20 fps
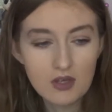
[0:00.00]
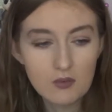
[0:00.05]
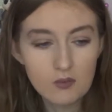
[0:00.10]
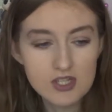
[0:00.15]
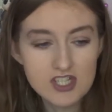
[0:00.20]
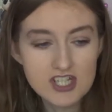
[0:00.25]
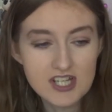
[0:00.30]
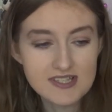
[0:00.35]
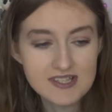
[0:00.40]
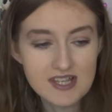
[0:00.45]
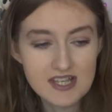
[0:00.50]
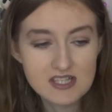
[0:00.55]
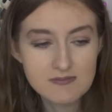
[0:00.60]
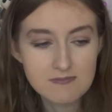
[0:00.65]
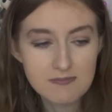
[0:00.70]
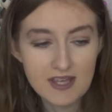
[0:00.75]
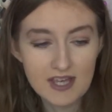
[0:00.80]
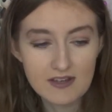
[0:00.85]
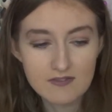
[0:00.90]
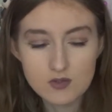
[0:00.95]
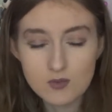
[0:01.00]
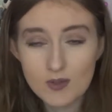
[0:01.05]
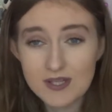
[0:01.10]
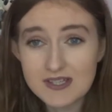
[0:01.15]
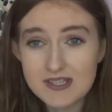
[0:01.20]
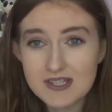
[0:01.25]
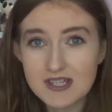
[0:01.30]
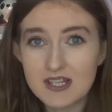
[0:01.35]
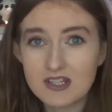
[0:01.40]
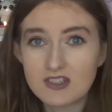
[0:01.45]
which has SPF
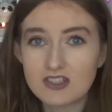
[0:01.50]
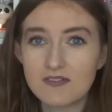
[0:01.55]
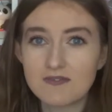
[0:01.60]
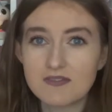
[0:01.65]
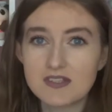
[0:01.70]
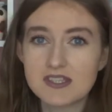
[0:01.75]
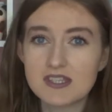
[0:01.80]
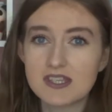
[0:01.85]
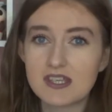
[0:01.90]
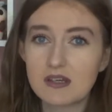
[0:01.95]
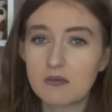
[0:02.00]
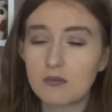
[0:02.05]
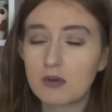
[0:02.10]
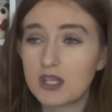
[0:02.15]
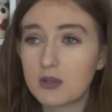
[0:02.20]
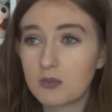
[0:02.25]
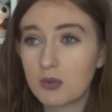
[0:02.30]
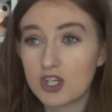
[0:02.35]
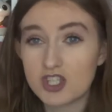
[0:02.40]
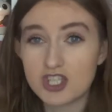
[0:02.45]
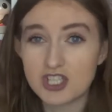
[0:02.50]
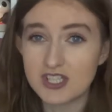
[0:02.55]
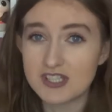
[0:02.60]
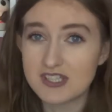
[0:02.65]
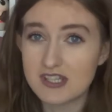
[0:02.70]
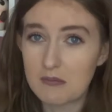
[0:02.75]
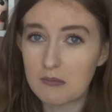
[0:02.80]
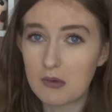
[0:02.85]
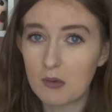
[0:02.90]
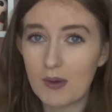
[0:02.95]
20, and it's obviously, when you're watching
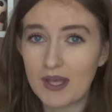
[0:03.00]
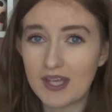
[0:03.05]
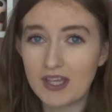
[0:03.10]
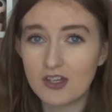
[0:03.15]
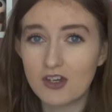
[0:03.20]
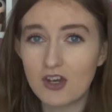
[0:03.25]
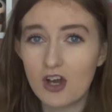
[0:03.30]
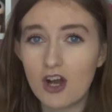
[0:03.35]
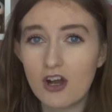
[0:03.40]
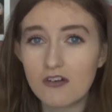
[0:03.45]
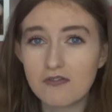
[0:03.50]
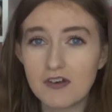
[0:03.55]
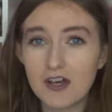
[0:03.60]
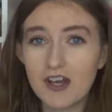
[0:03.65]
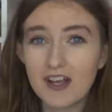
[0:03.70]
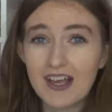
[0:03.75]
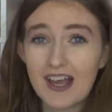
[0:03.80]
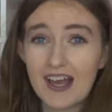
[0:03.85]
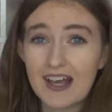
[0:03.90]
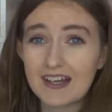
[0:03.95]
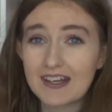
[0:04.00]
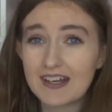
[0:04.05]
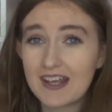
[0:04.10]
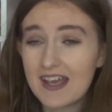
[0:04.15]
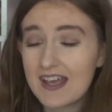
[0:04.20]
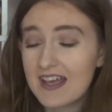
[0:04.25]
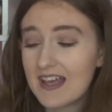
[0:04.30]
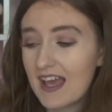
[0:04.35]
this, I'm away in Norfolk and